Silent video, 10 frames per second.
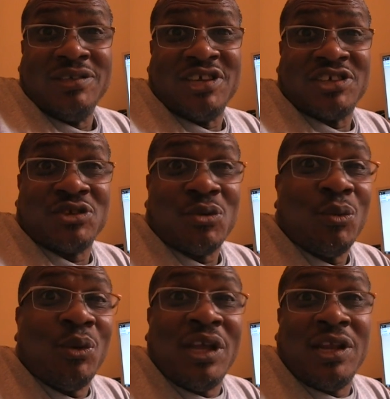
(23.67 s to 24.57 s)
just
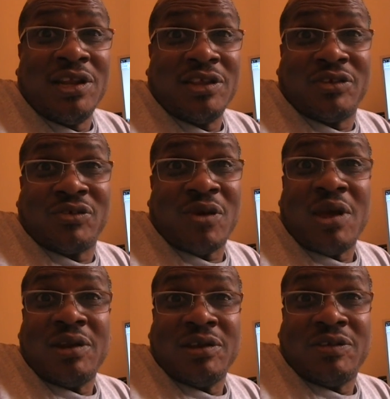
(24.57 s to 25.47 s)
reading it
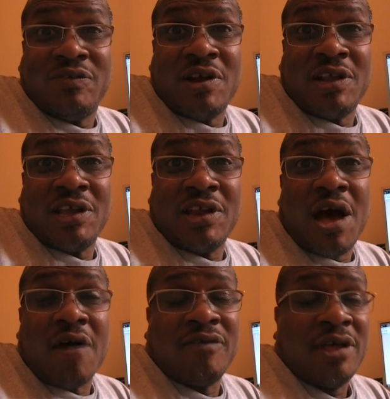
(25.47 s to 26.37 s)
straight is funny
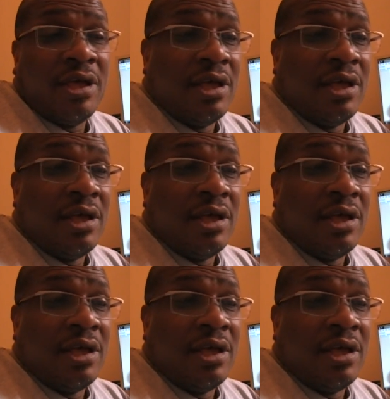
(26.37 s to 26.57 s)
enough.